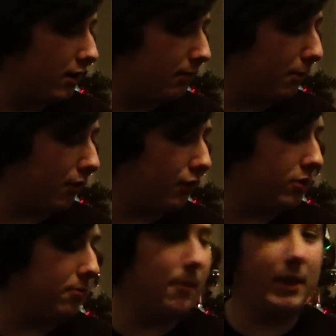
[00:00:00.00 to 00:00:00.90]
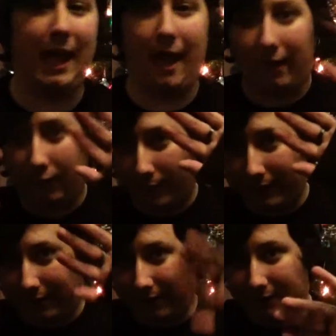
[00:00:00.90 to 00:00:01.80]
More of a jumper, but yeah, I love it.
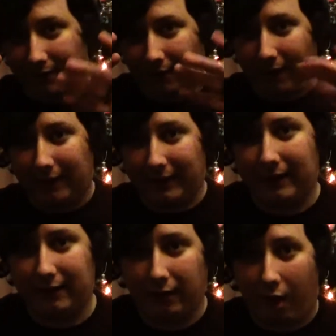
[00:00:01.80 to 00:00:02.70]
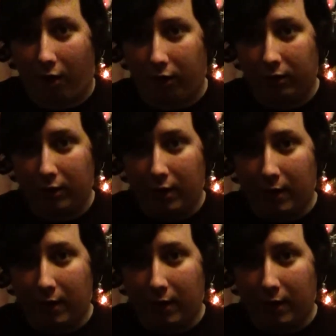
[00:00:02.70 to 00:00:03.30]
The sleeves are slightly long,